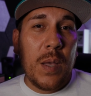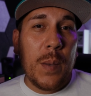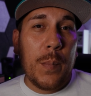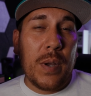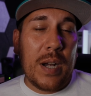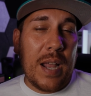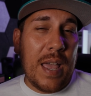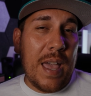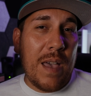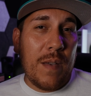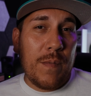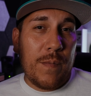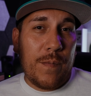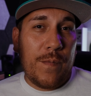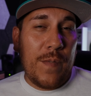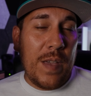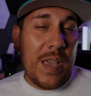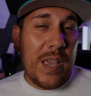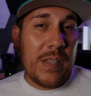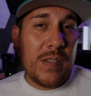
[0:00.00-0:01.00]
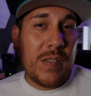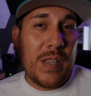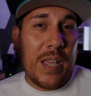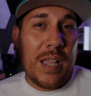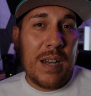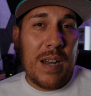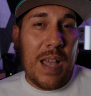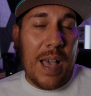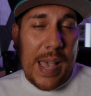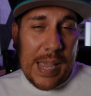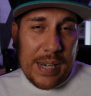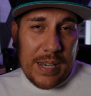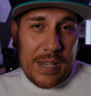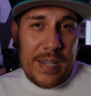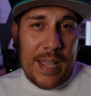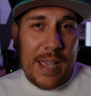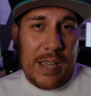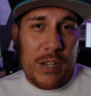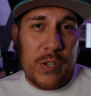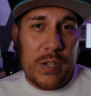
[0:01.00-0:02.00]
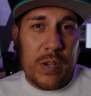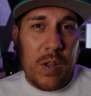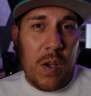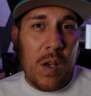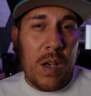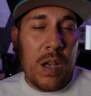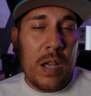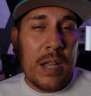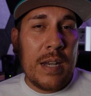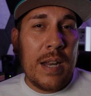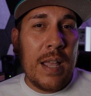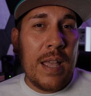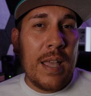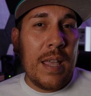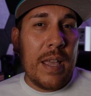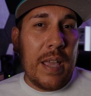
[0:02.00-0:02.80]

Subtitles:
but I have face and eye detection on,